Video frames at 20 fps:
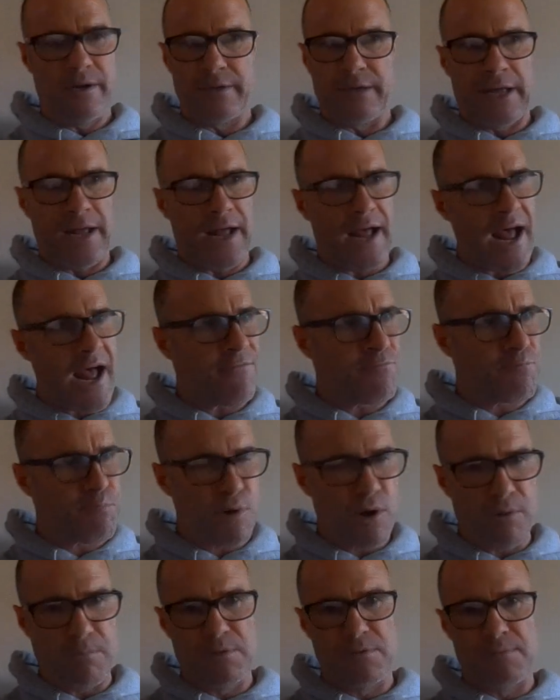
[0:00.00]
Calf
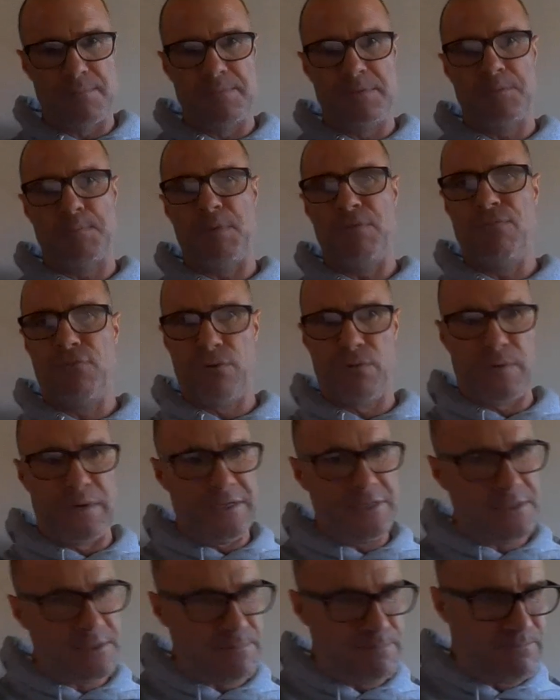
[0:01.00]
problems before
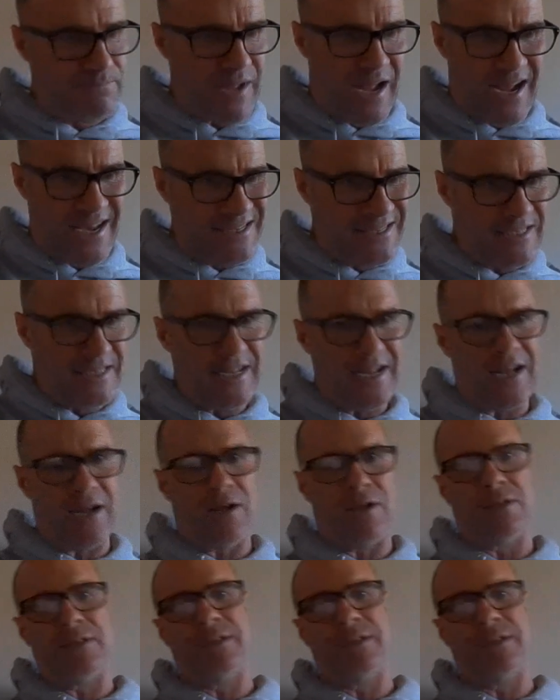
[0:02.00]
his ACL.